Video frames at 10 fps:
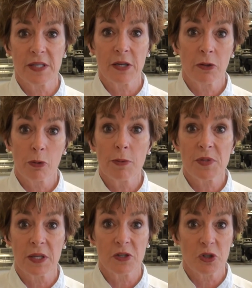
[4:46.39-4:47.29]
Get in
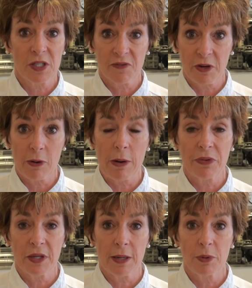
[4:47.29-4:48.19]
groups. Let's just figure out
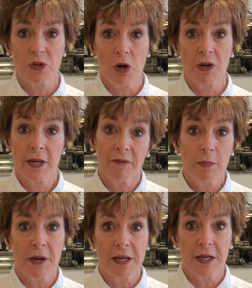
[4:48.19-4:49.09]
what the numbers are. Did
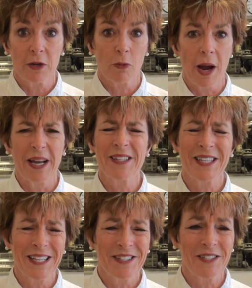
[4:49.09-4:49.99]
everybody get it right? It's
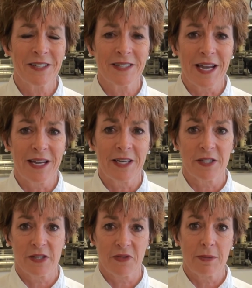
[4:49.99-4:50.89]

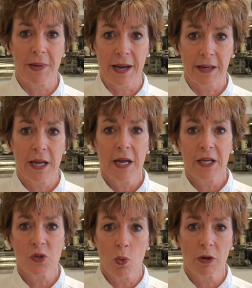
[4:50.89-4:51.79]
instantaneous feedback.
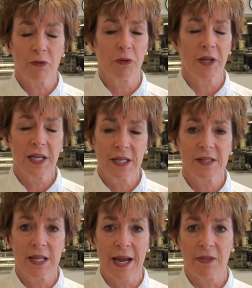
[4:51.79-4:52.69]
It's wonderful. The
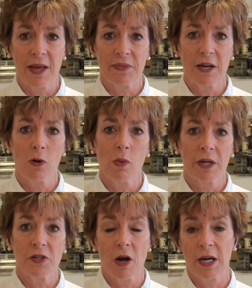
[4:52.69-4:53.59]
kids like that. They don't
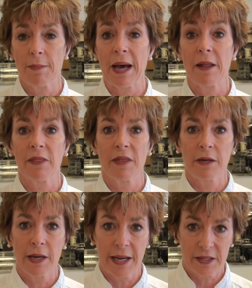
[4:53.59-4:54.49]
want to talk about it the
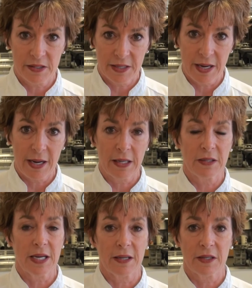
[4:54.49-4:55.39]
next day and
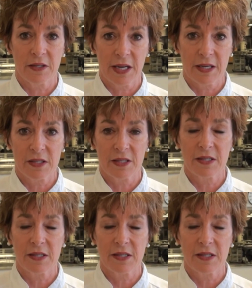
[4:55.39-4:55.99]
take the test.